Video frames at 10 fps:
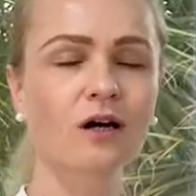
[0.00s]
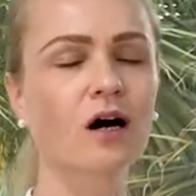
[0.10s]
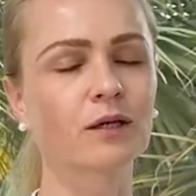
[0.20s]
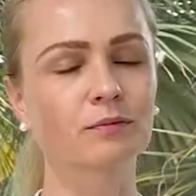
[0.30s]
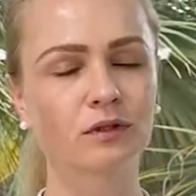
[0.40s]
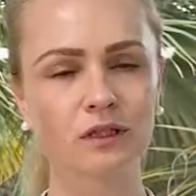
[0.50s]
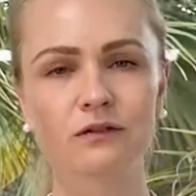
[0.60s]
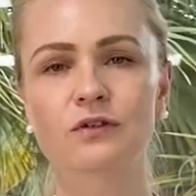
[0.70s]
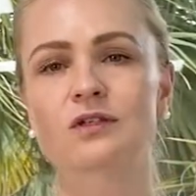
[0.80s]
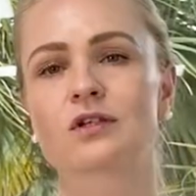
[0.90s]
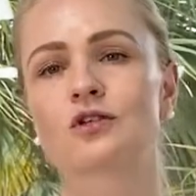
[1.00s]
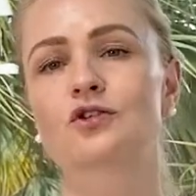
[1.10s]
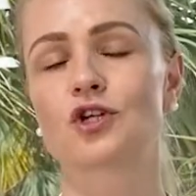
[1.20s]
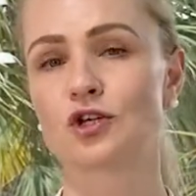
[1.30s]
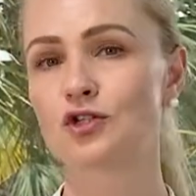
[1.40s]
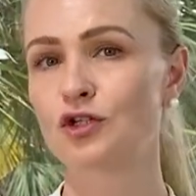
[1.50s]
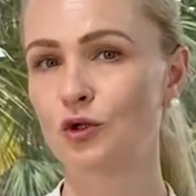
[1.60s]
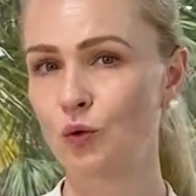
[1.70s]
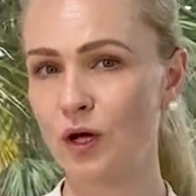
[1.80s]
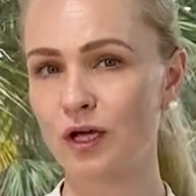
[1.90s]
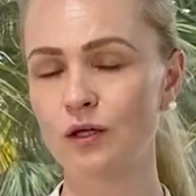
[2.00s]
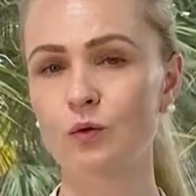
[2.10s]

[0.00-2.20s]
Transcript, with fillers: I believe it can change the way